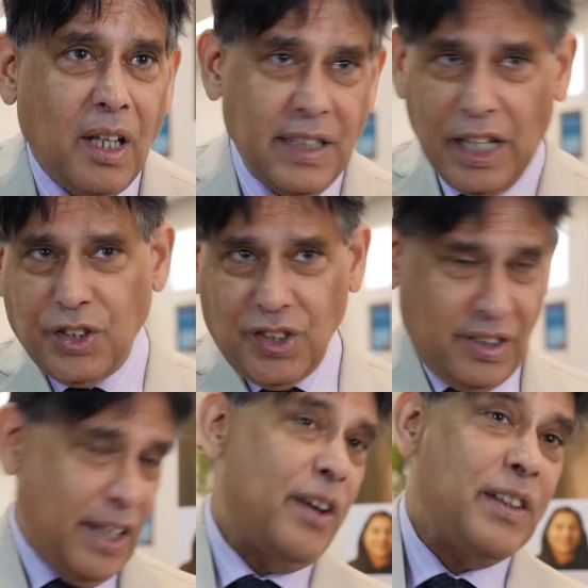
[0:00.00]
yet
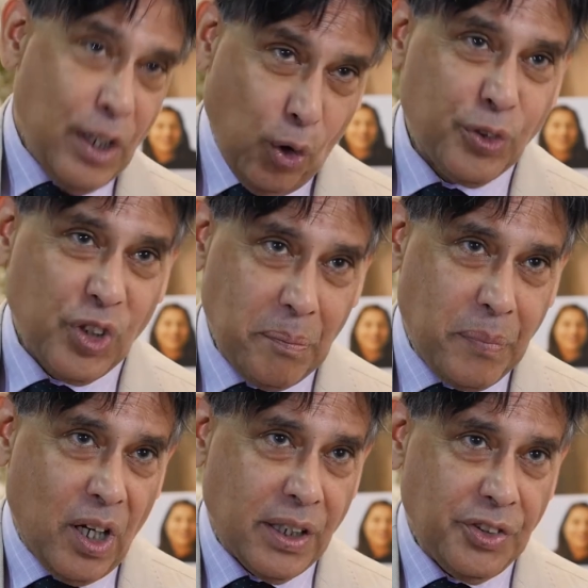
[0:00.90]
they also have
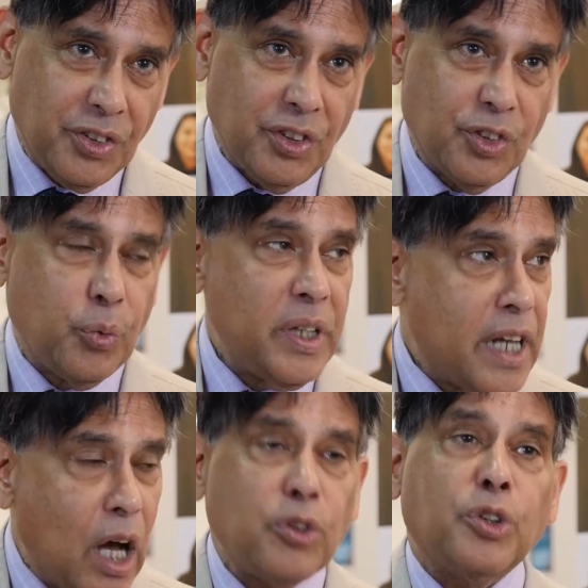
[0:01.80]
Parkinson's. We
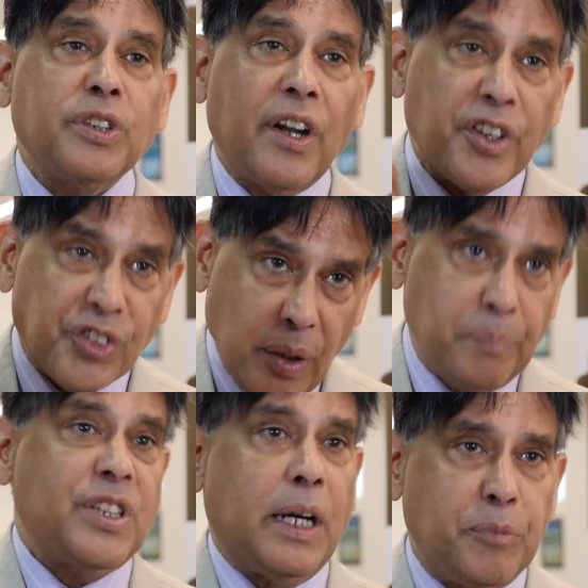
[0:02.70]
now know there are
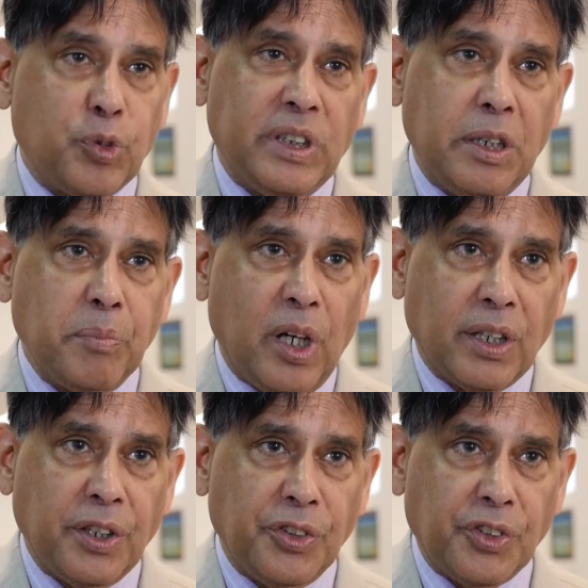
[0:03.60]
subtypes within
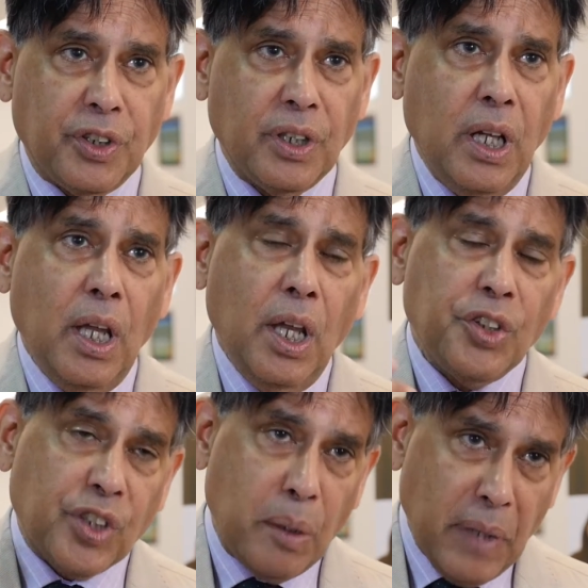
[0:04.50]
Parkinson.
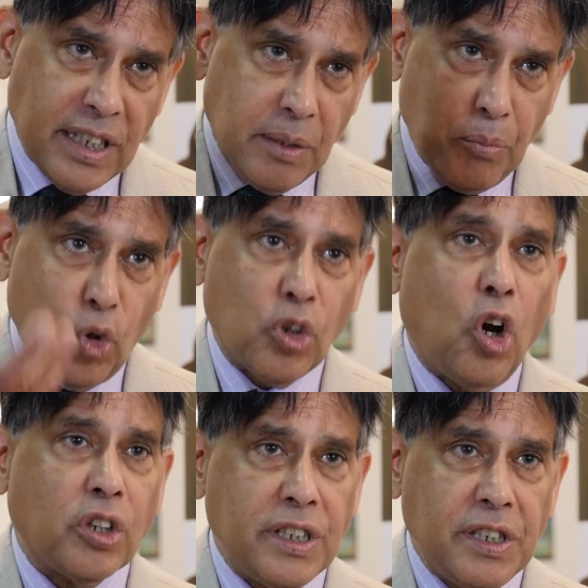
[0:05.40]
Some might have more
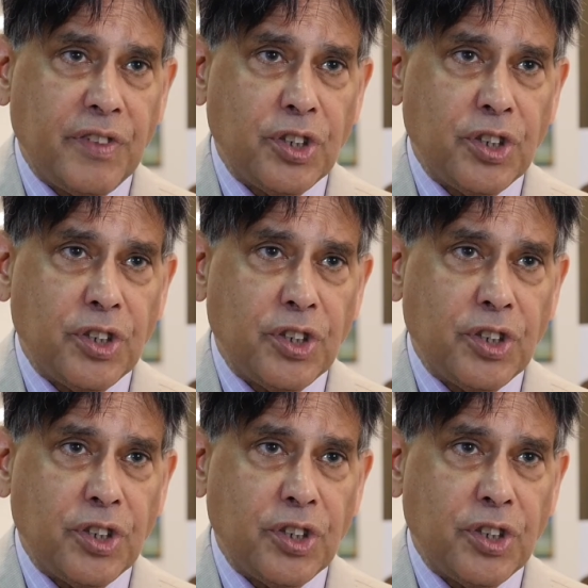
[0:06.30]
cognitive